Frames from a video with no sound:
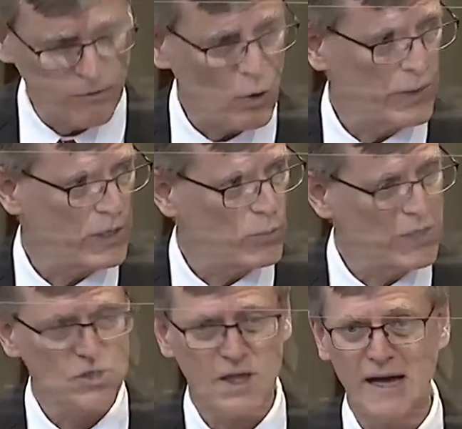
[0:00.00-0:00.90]
have already
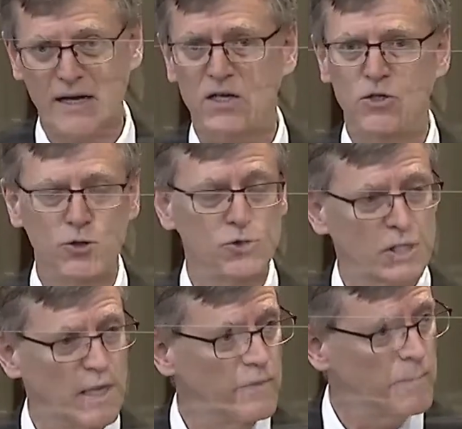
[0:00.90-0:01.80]
reached that
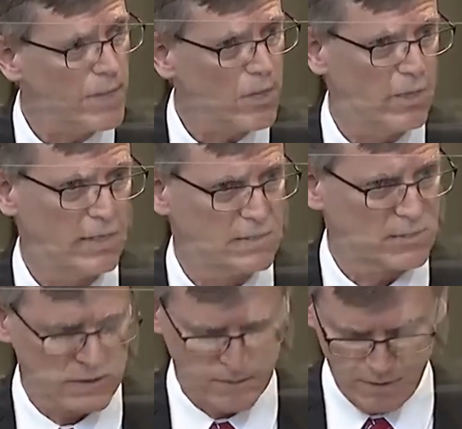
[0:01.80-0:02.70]
conclusion on the
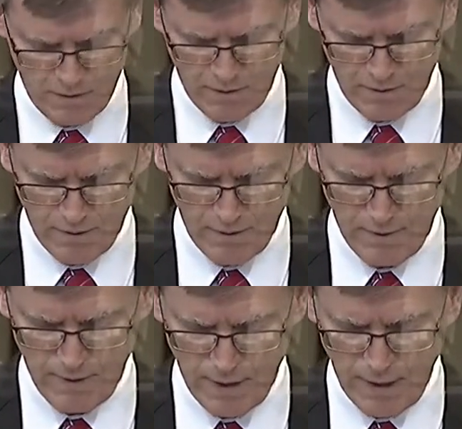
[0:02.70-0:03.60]
merits.
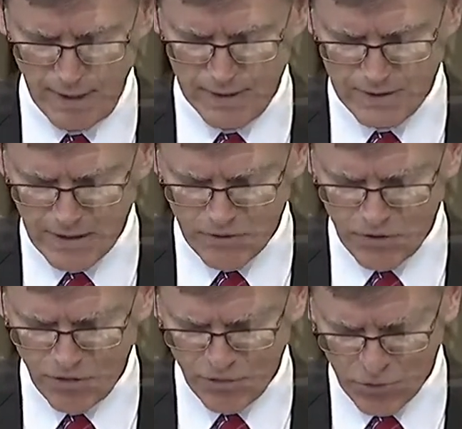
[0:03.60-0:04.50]

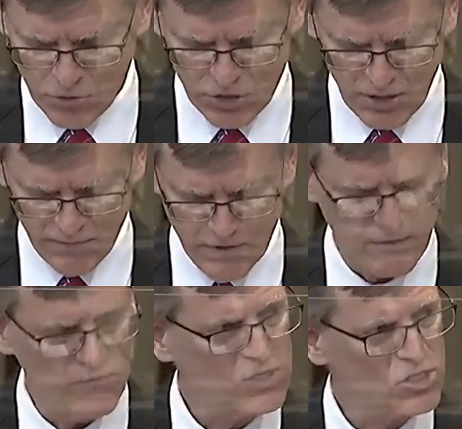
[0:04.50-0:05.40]
Indeed, the Third
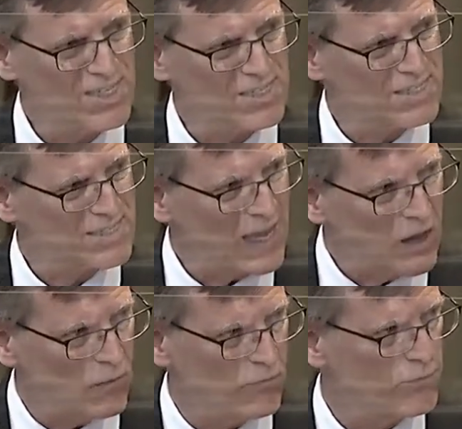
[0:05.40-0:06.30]
Geneva Convention
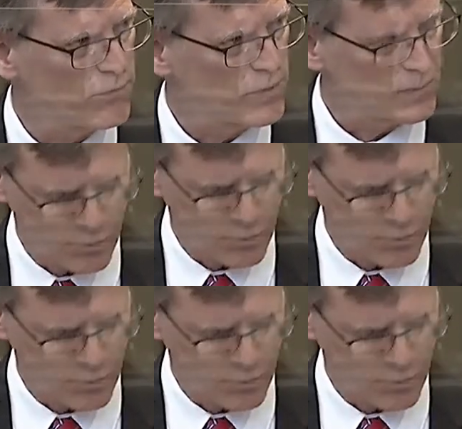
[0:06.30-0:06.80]
itself